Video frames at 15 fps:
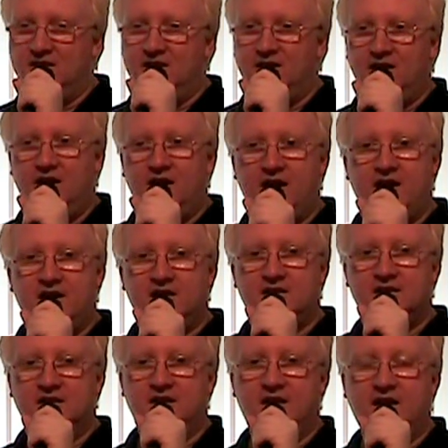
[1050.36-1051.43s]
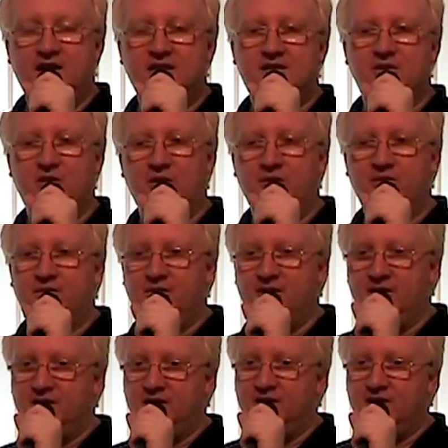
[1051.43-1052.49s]
A lot of
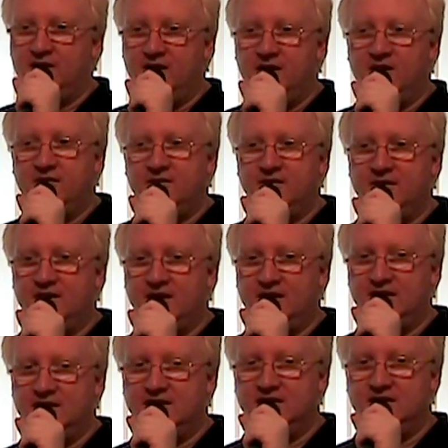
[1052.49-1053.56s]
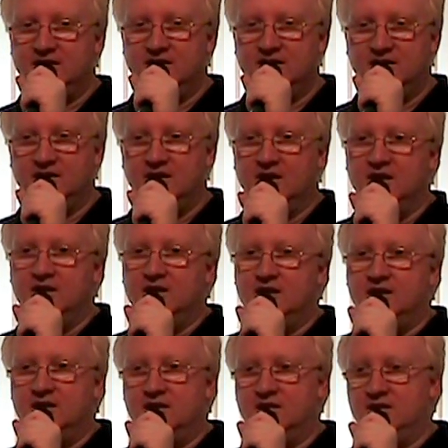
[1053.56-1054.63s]
love and
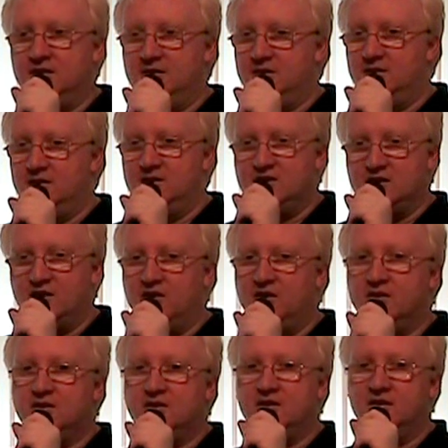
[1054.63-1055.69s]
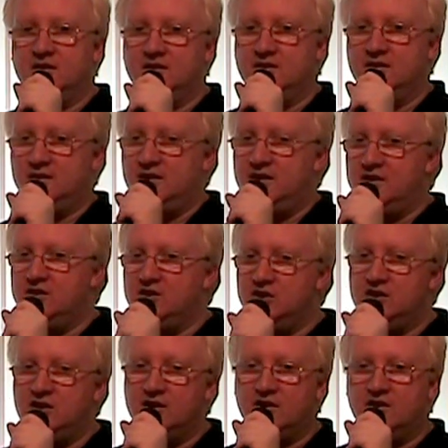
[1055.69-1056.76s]
salt the
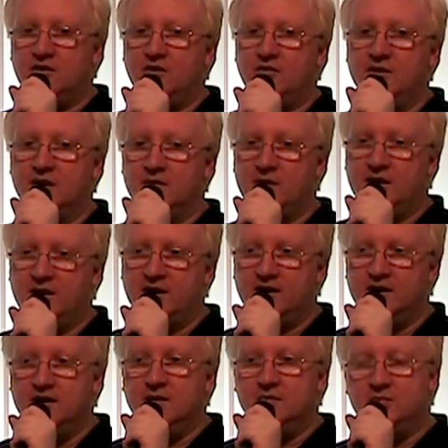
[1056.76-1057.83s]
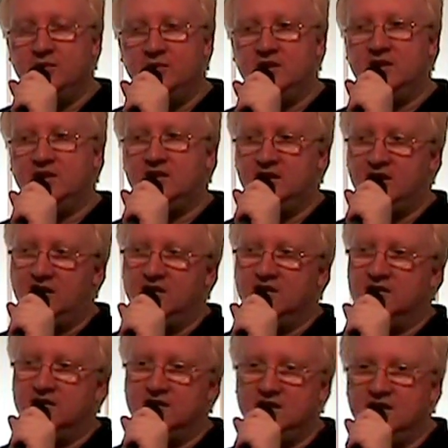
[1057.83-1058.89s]
engineer of Yamaha put it
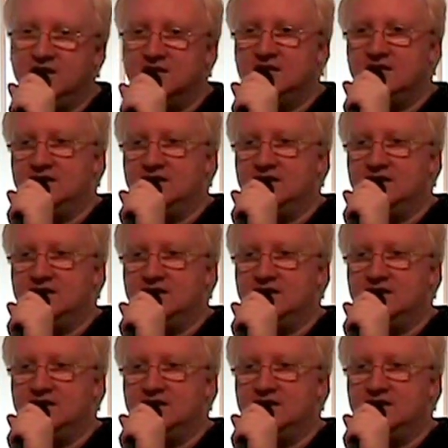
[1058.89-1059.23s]
in this